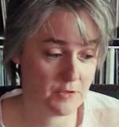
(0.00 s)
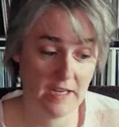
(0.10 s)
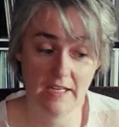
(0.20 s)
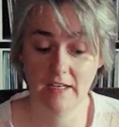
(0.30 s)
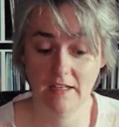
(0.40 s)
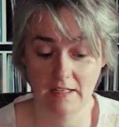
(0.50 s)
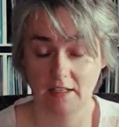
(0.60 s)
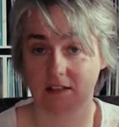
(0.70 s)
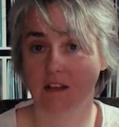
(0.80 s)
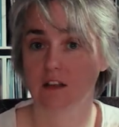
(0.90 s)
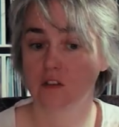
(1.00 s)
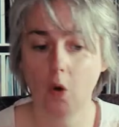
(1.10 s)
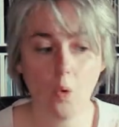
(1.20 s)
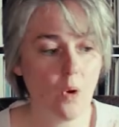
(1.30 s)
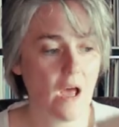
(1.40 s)
track, and it is. This
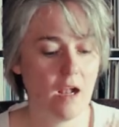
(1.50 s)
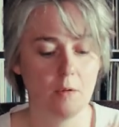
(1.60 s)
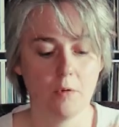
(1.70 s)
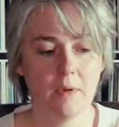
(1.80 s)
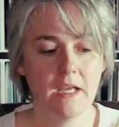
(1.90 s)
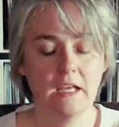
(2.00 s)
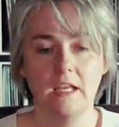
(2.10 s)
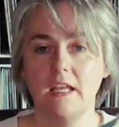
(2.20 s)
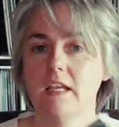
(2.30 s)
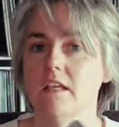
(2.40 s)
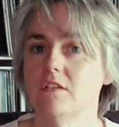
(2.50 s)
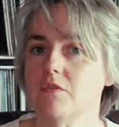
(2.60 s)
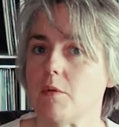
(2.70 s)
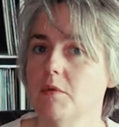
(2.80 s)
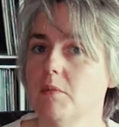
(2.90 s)
whole album is,
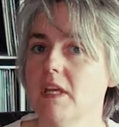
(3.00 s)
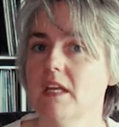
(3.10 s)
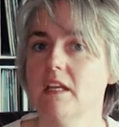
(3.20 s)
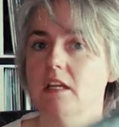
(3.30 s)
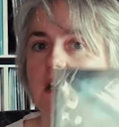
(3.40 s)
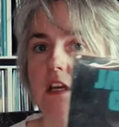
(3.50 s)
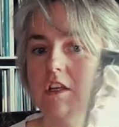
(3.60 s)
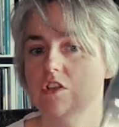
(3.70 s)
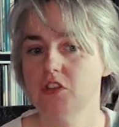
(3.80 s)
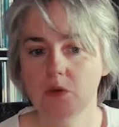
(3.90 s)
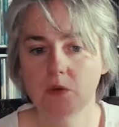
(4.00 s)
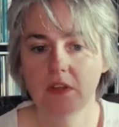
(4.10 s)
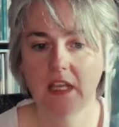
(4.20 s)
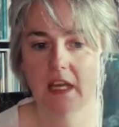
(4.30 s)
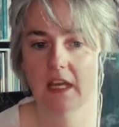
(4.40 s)
from the beginning to
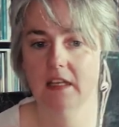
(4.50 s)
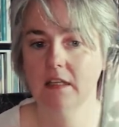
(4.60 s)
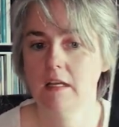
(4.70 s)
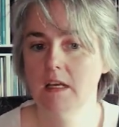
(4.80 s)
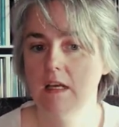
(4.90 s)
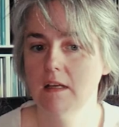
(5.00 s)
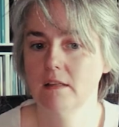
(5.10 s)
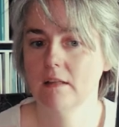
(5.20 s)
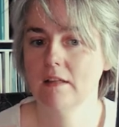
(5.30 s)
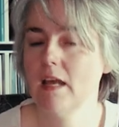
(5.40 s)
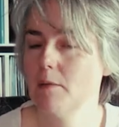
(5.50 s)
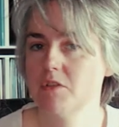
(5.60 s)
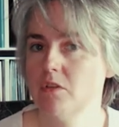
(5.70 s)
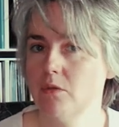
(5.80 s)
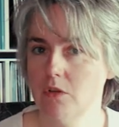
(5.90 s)
the end, an
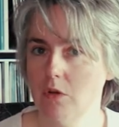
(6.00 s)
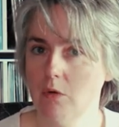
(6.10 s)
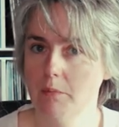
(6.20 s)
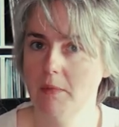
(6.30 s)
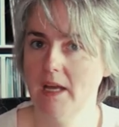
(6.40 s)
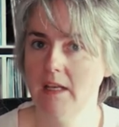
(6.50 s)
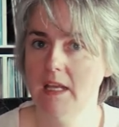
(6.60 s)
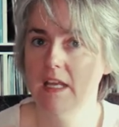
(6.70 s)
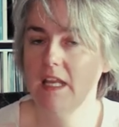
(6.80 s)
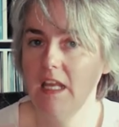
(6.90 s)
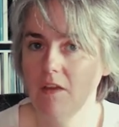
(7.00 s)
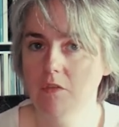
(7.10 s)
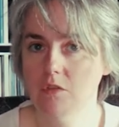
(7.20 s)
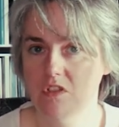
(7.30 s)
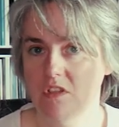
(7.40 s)
absolute goldmine.
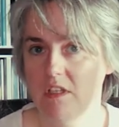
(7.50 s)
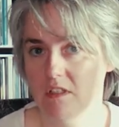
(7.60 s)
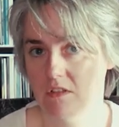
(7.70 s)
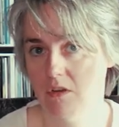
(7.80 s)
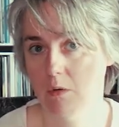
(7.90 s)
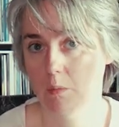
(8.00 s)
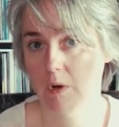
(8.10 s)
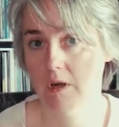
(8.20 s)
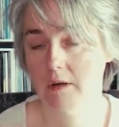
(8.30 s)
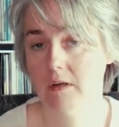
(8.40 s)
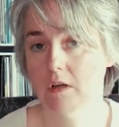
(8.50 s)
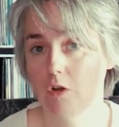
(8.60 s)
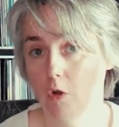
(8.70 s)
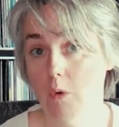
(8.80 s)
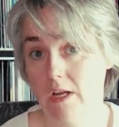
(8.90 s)
If you see it somewhere,
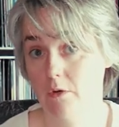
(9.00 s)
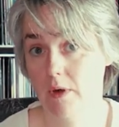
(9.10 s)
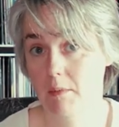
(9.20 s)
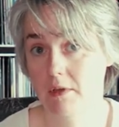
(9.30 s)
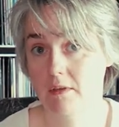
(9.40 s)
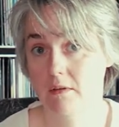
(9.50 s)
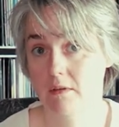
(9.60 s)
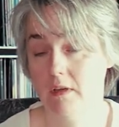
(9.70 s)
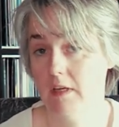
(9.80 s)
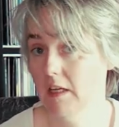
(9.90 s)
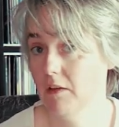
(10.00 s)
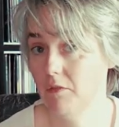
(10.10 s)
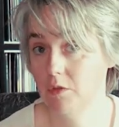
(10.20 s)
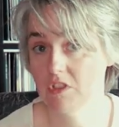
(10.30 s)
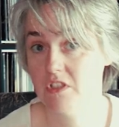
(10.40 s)
go and grab it.
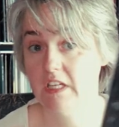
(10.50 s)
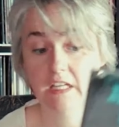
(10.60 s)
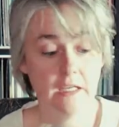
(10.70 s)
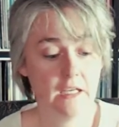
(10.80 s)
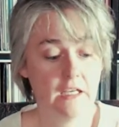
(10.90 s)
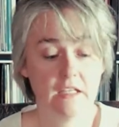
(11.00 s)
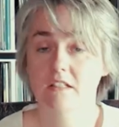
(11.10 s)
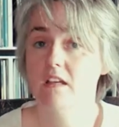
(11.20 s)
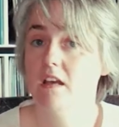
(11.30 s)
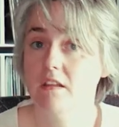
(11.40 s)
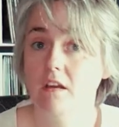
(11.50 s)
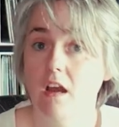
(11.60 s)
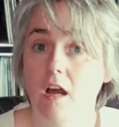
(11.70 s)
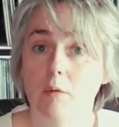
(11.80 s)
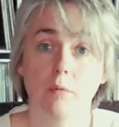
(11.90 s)
If you see his other
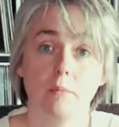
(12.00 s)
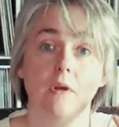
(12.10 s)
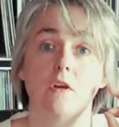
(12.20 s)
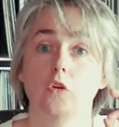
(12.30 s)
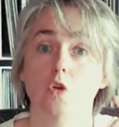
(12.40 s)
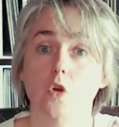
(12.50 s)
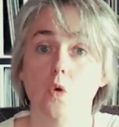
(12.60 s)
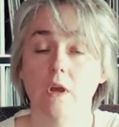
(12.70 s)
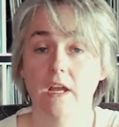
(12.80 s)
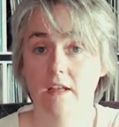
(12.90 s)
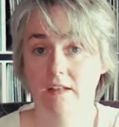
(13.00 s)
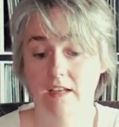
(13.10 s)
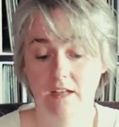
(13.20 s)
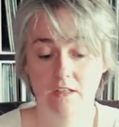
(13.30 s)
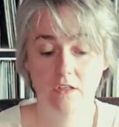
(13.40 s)
album, go and
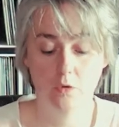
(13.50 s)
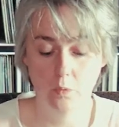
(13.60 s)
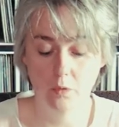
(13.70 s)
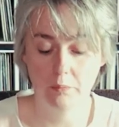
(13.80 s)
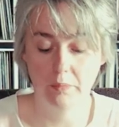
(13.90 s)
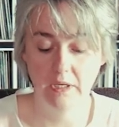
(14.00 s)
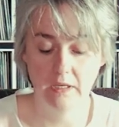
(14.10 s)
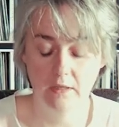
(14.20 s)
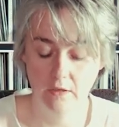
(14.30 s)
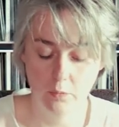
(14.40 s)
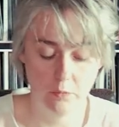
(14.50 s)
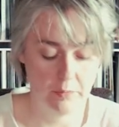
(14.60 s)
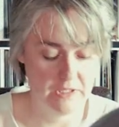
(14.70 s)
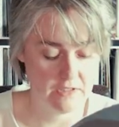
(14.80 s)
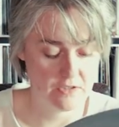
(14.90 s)
get it. You won't
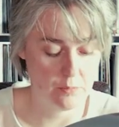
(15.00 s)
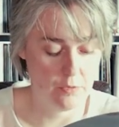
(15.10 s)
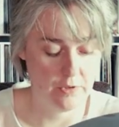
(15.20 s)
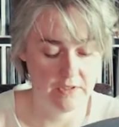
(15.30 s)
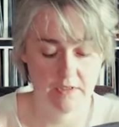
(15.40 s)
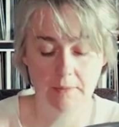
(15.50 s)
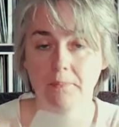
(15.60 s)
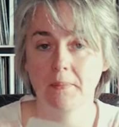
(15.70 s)
be disappointed.